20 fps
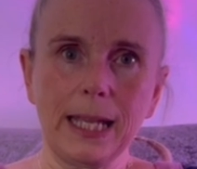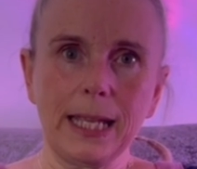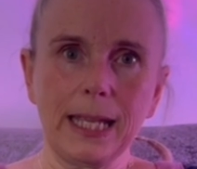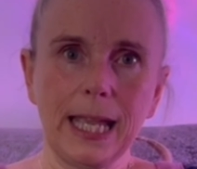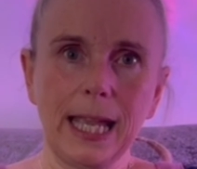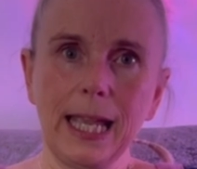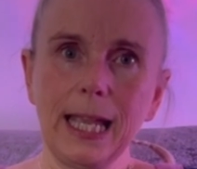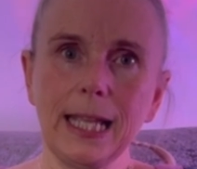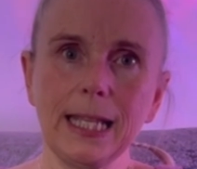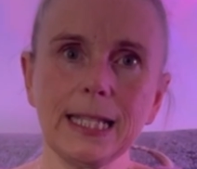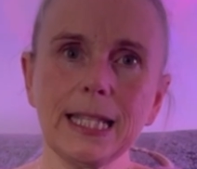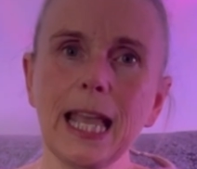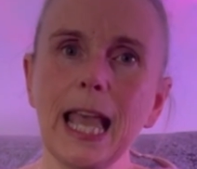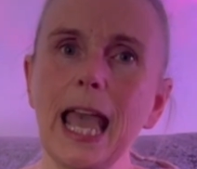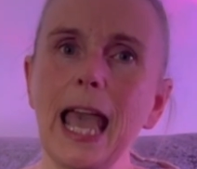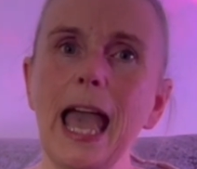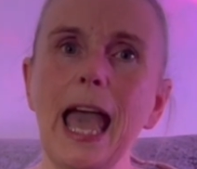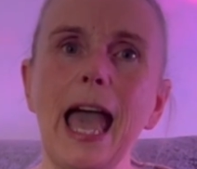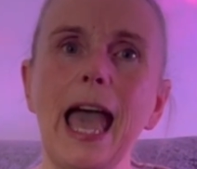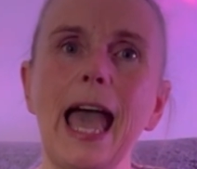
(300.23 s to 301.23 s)
it,
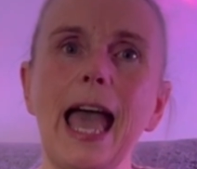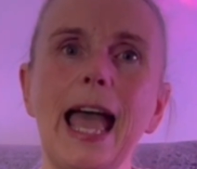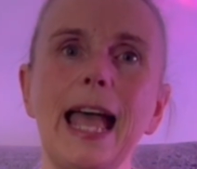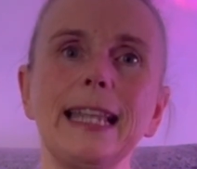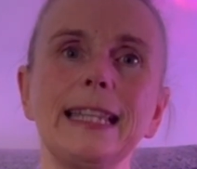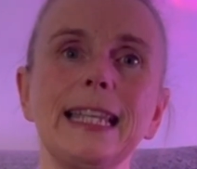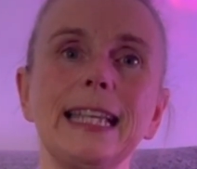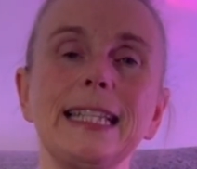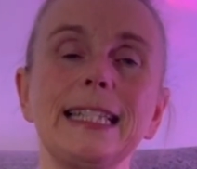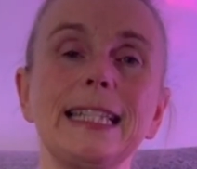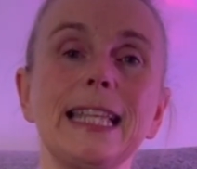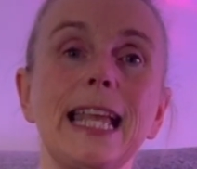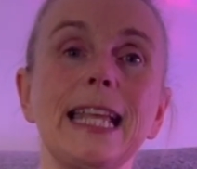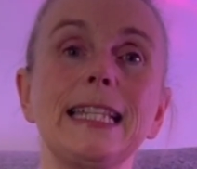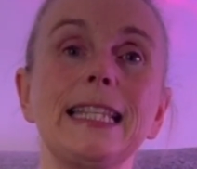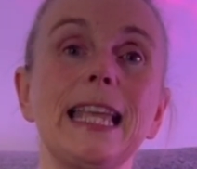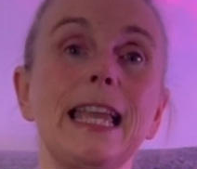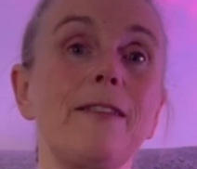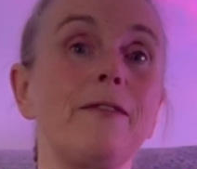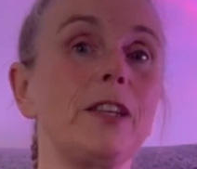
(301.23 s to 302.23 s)
and they
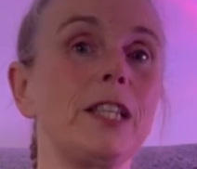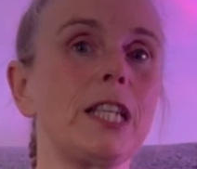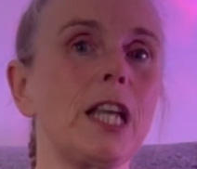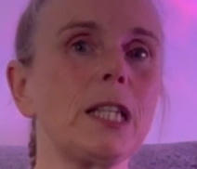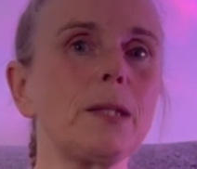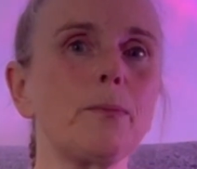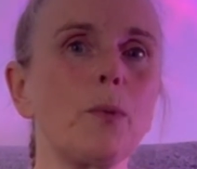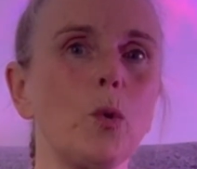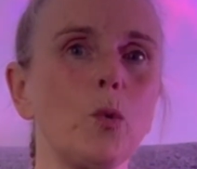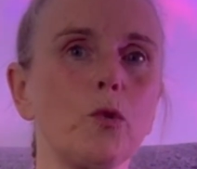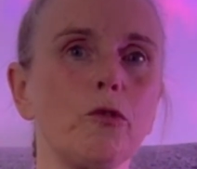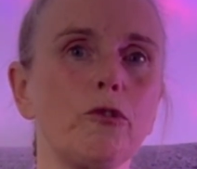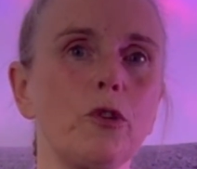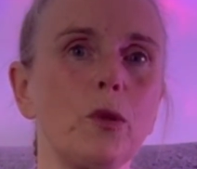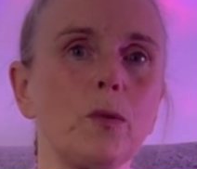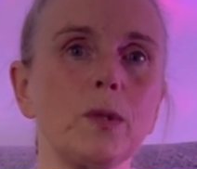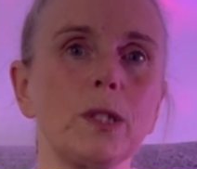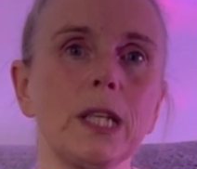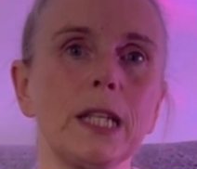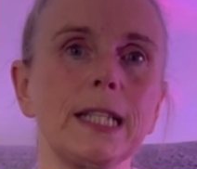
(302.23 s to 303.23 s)
said that if he does pull through, it
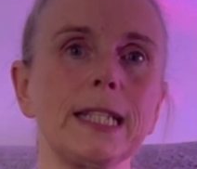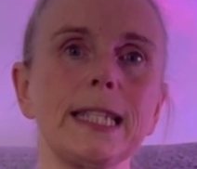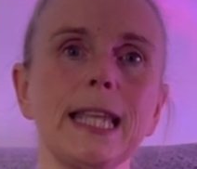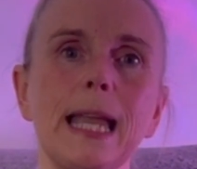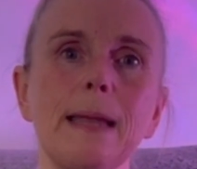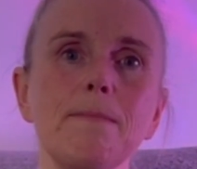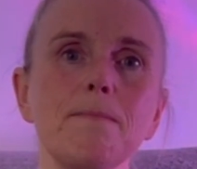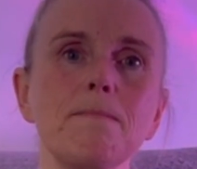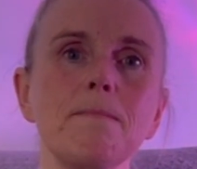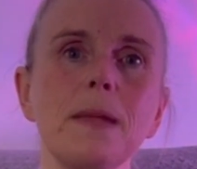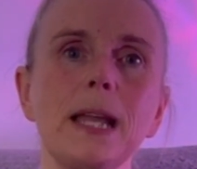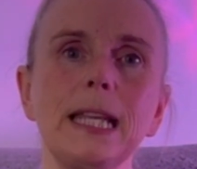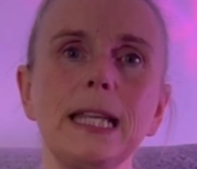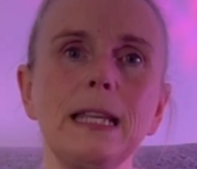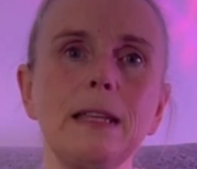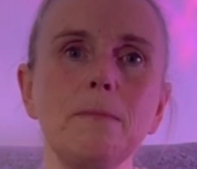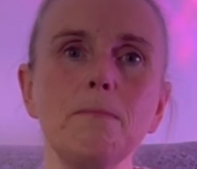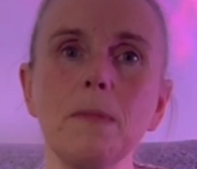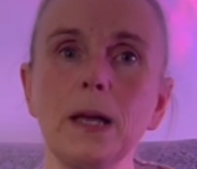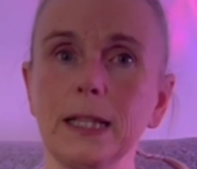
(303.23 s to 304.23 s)
was going to take
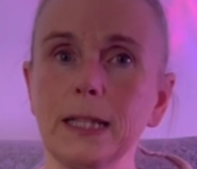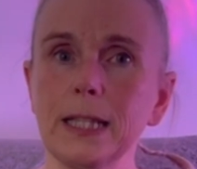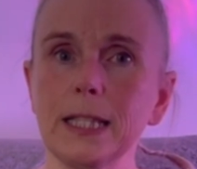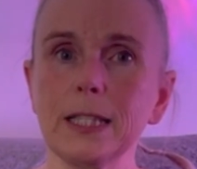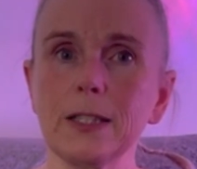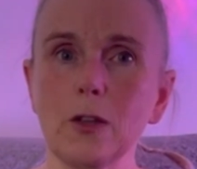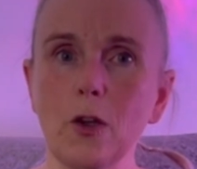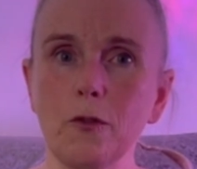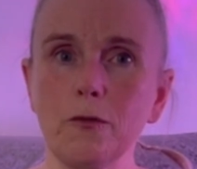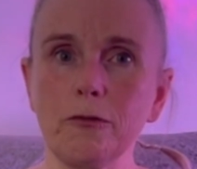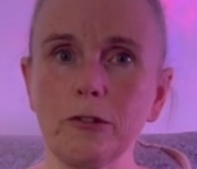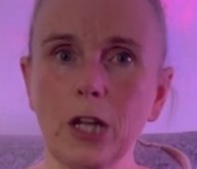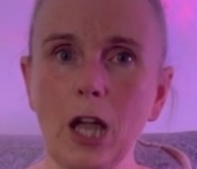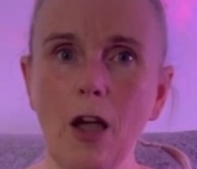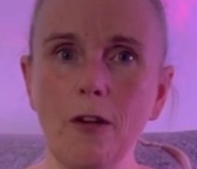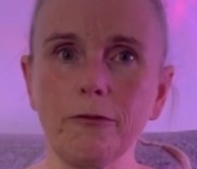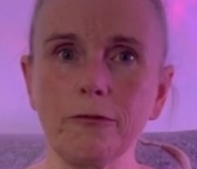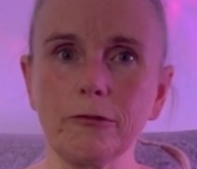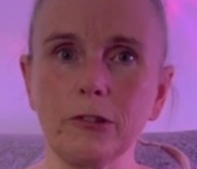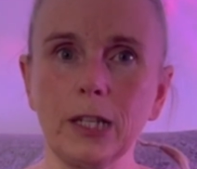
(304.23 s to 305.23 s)
many months of
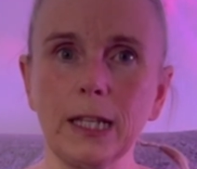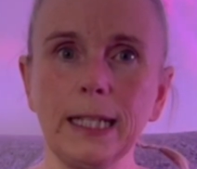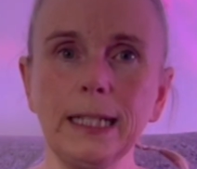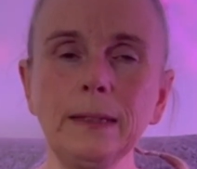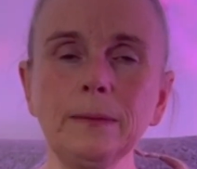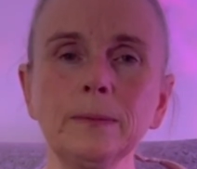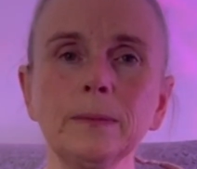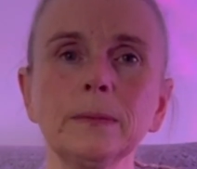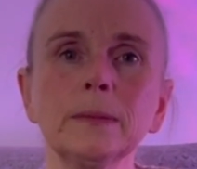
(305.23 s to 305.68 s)
recovery.